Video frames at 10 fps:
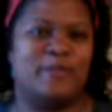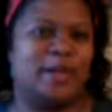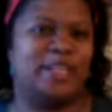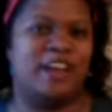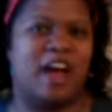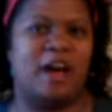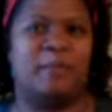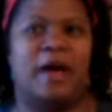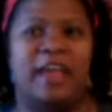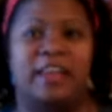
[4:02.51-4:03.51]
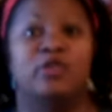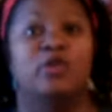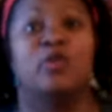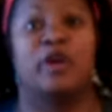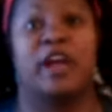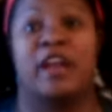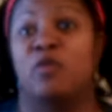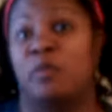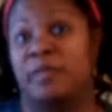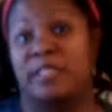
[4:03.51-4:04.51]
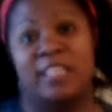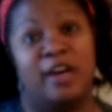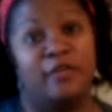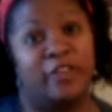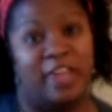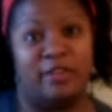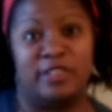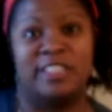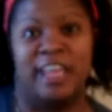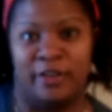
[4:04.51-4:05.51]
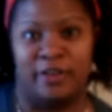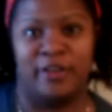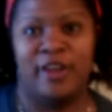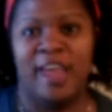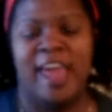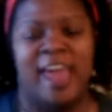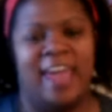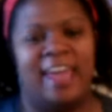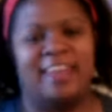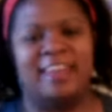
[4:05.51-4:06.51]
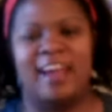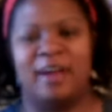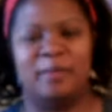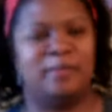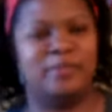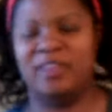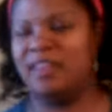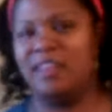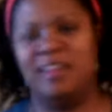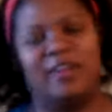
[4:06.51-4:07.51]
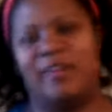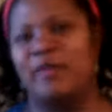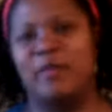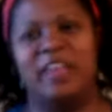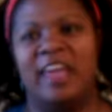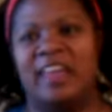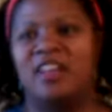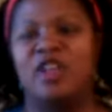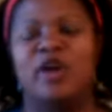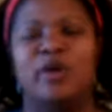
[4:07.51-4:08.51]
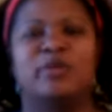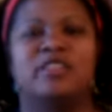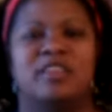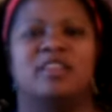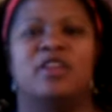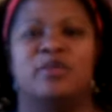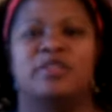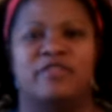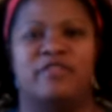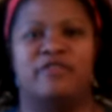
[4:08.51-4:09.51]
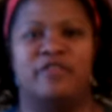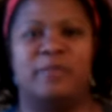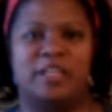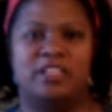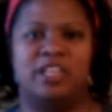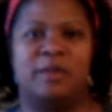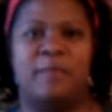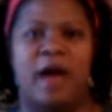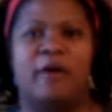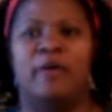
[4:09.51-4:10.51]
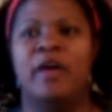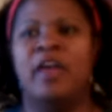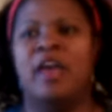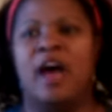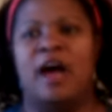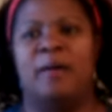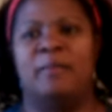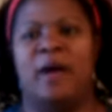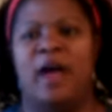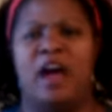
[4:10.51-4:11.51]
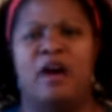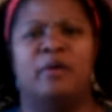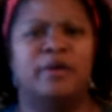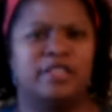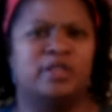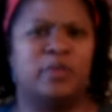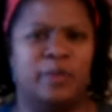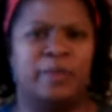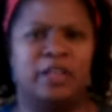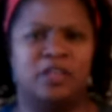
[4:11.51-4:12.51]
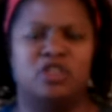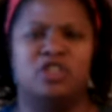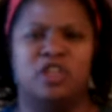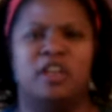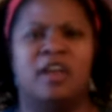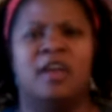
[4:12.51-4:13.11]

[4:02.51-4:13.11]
my job. I do work at a women's healthcare center, and we get loads and loads of information about how us women should